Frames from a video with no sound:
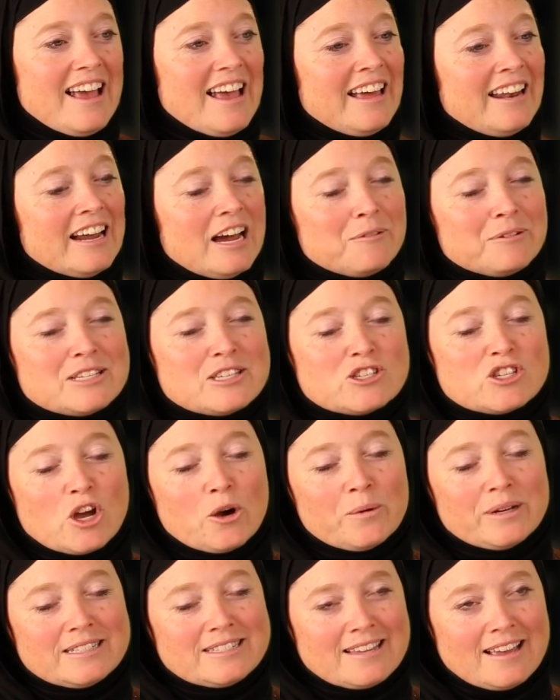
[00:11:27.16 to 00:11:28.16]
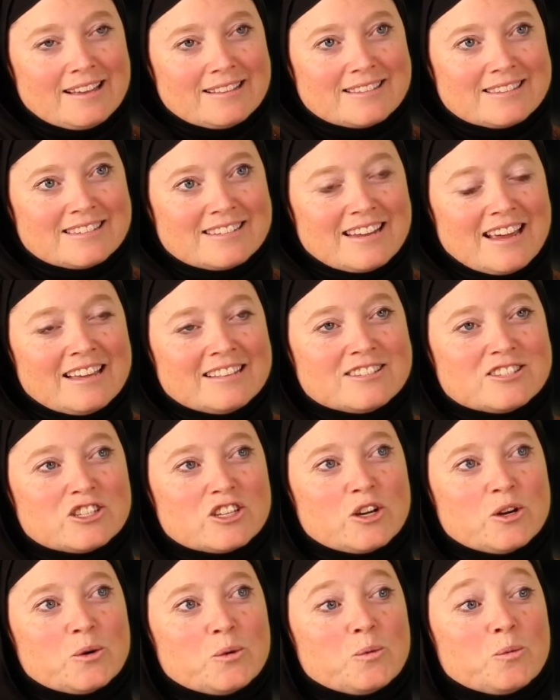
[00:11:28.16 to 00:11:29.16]
And I was so incensed. And
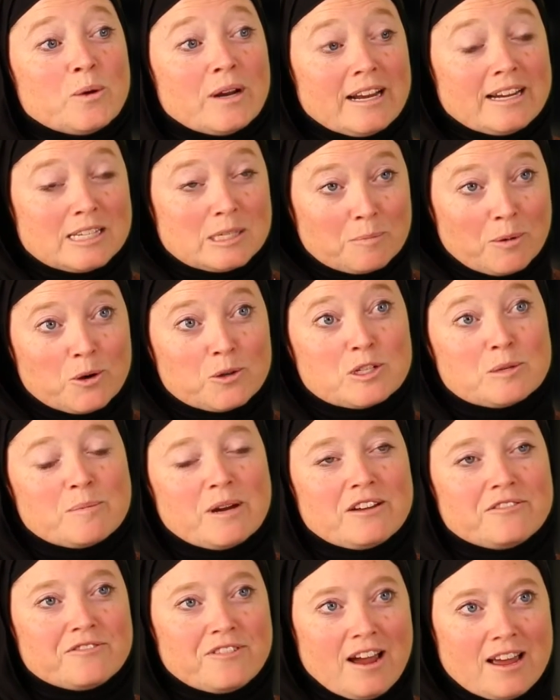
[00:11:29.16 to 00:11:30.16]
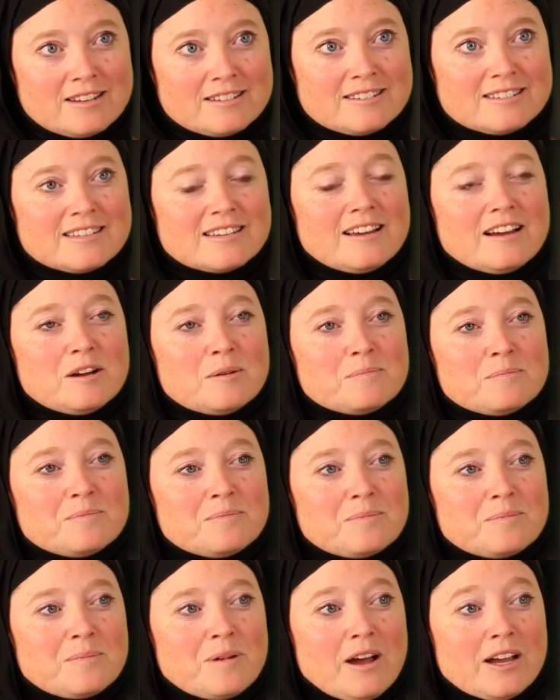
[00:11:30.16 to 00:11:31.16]
so when I spoke to my friend, um,
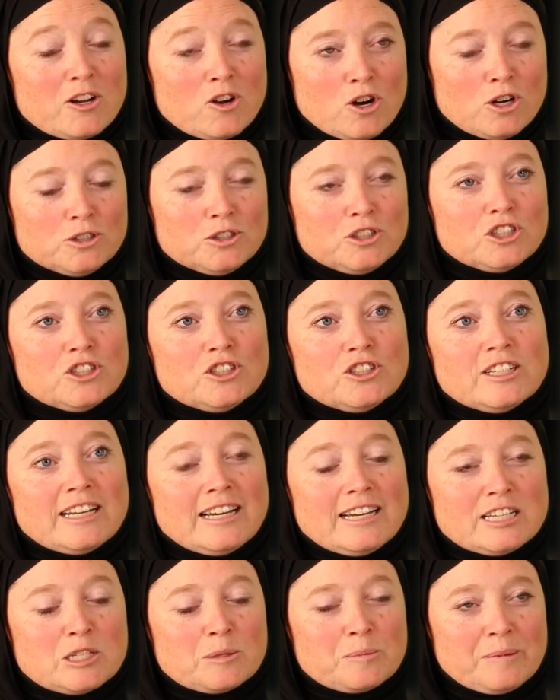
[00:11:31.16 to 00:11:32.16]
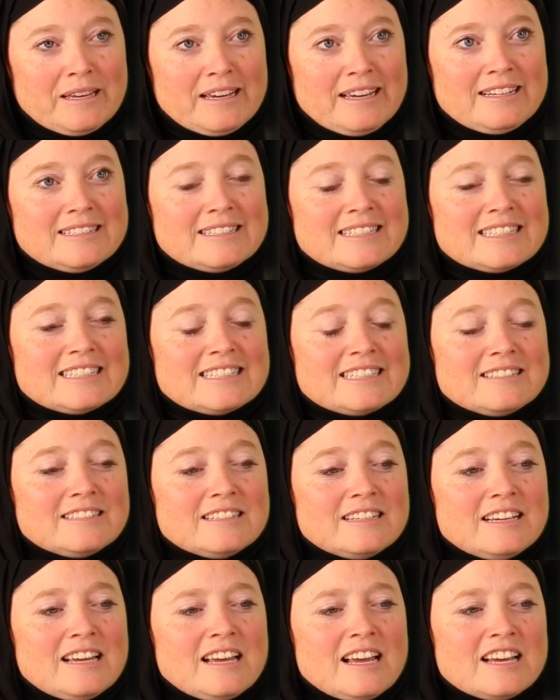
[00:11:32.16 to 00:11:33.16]
I called her and I explained. And,
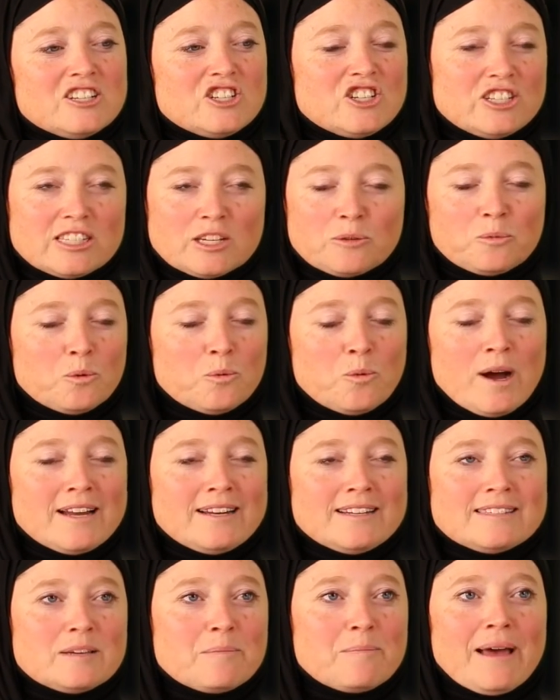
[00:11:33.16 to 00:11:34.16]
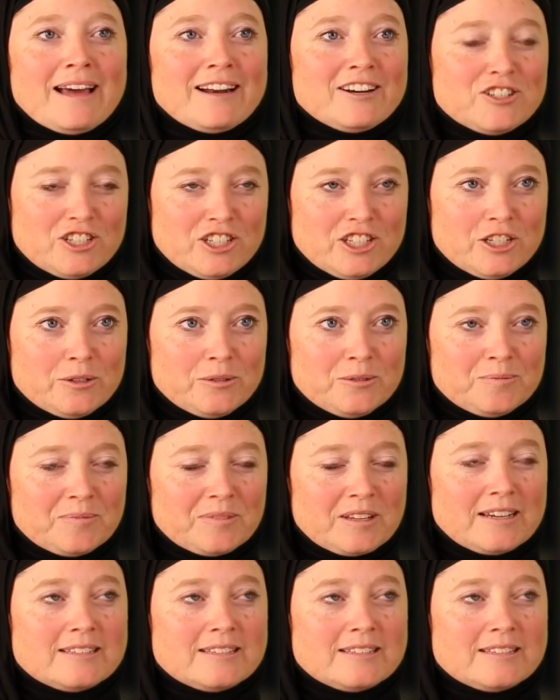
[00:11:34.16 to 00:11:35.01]
and she said, Well, why does it matter to you?